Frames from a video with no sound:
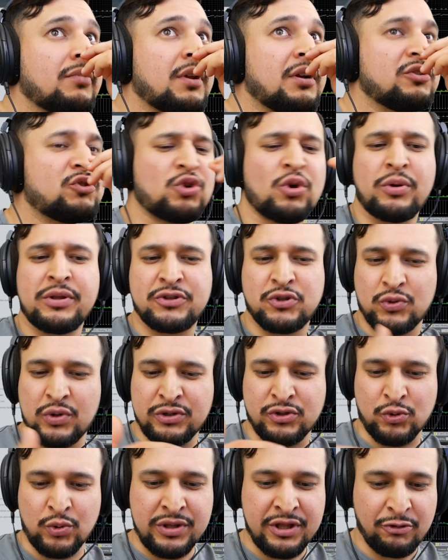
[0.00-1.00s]
So
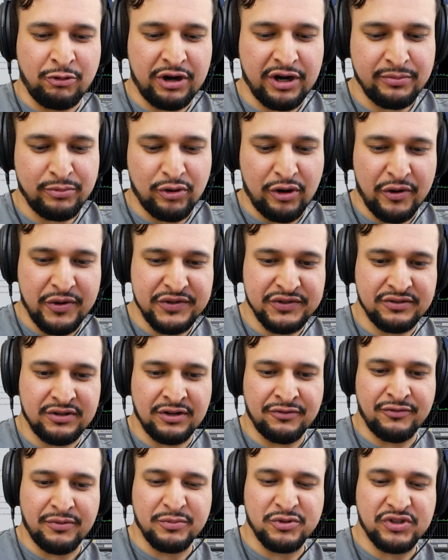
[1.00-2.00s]
it's really incredible how he's
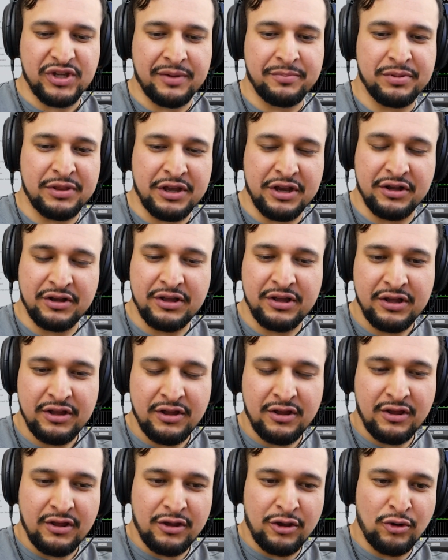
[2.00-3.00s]
gone from sampling,
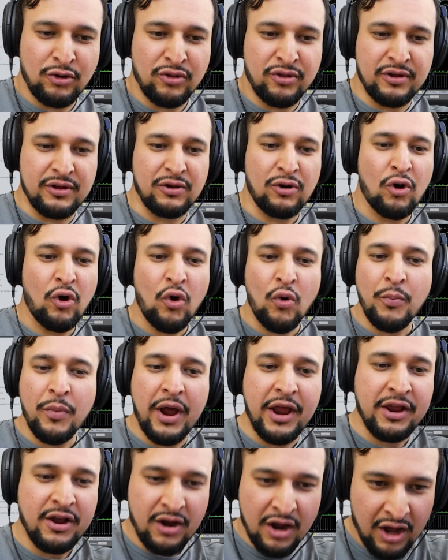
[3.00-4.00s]
the oh
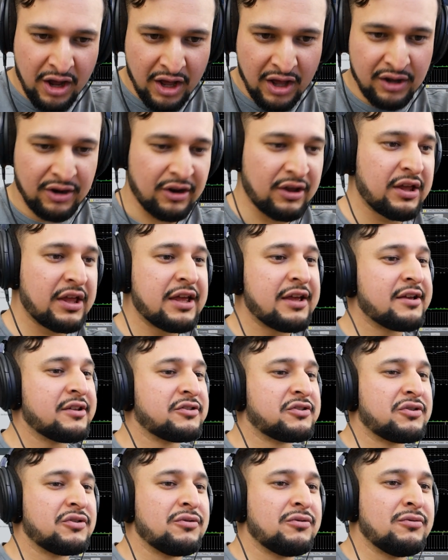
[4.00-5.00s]
my god,
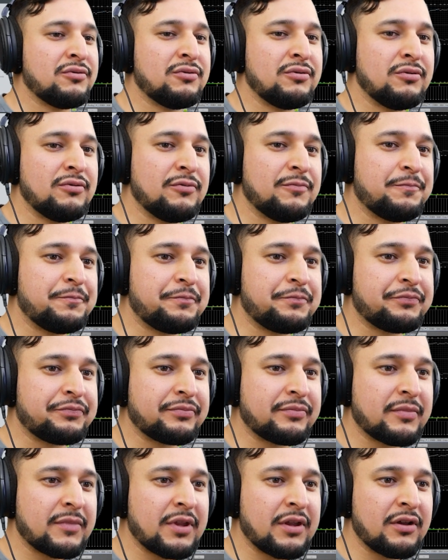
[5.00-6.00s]
to
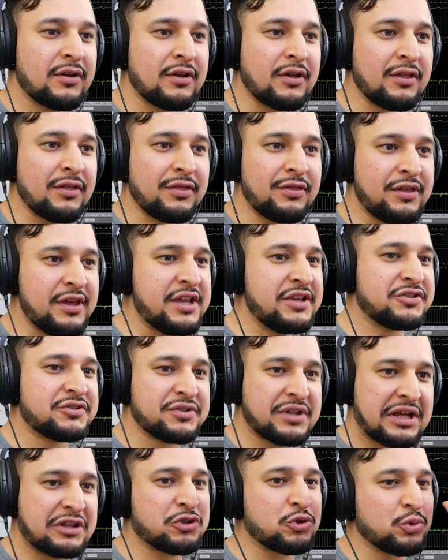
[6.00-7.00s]
these
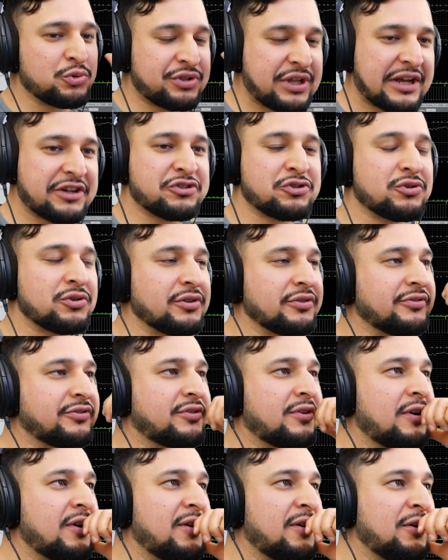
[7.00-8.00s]
natural
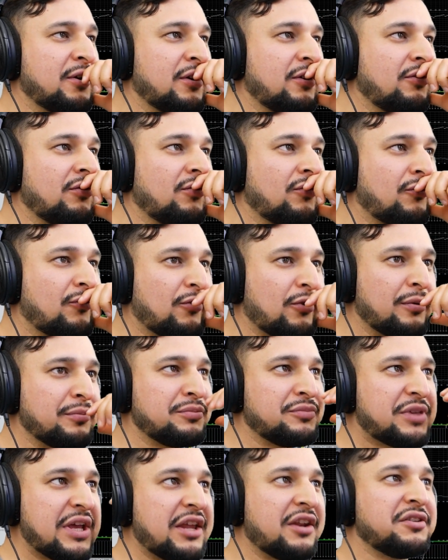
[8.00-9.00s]
textures
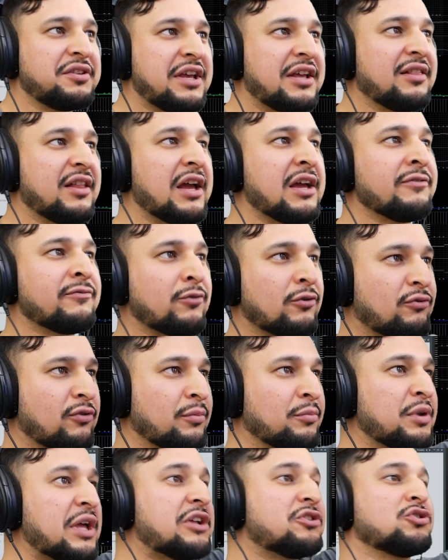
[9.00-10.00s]
from day-to-day life or
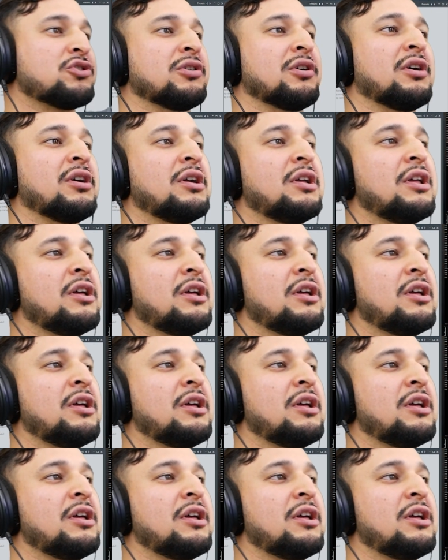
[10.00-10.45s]
from nature.